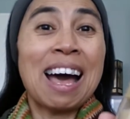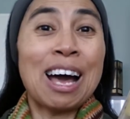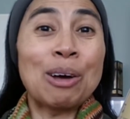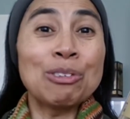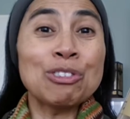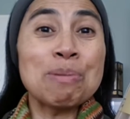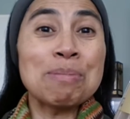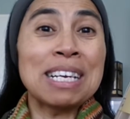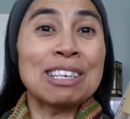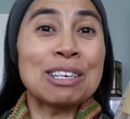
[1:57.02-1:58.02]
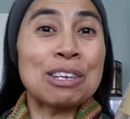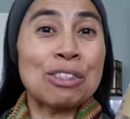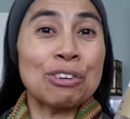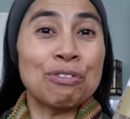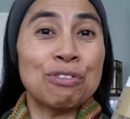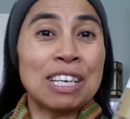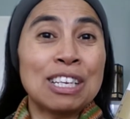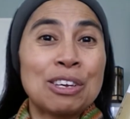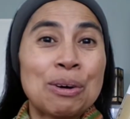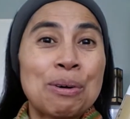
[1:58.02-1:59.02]
I also made another
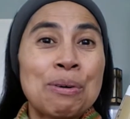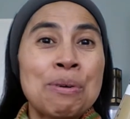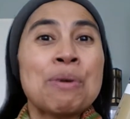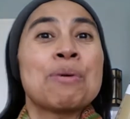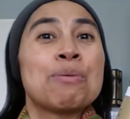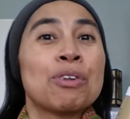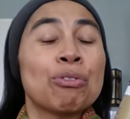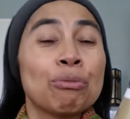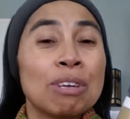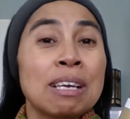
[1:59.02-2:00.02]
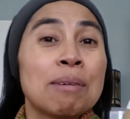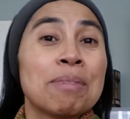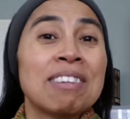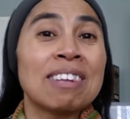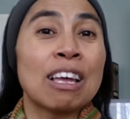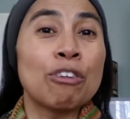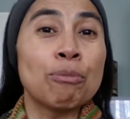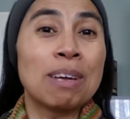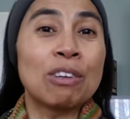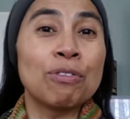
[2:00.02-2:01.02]
video with three amazing
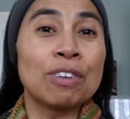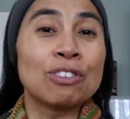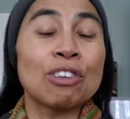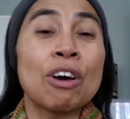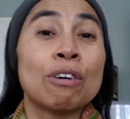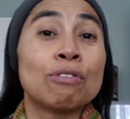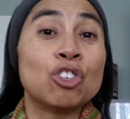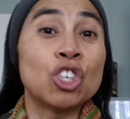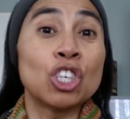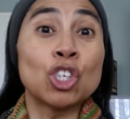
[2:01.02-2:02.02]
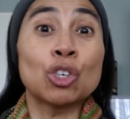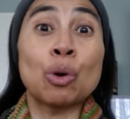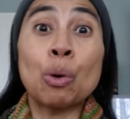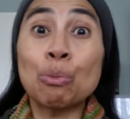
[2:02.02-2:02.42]
health benefits of ginger